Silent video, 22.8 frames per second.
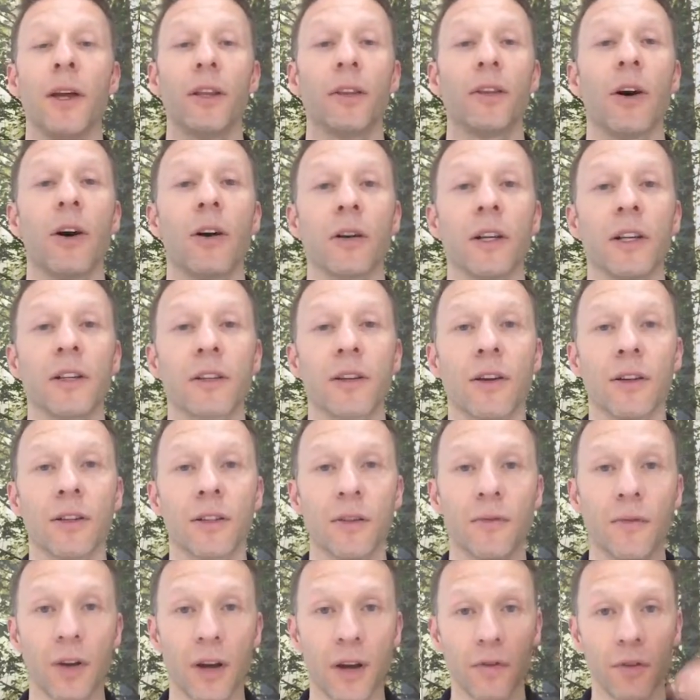Darkness can't
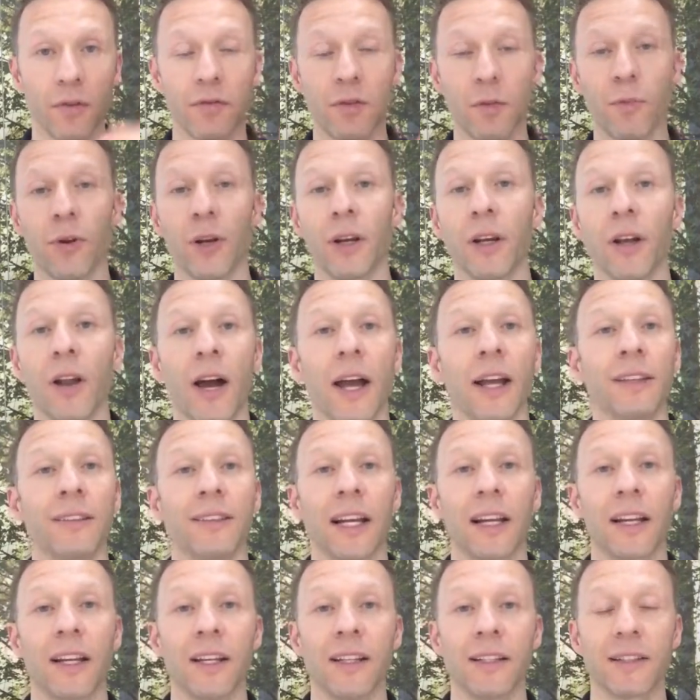survive if you bring light.
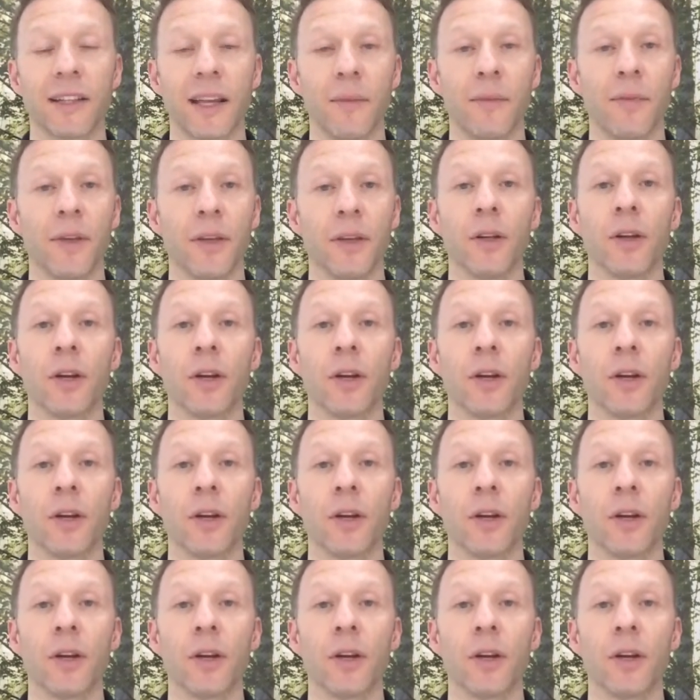Exactly the same thing.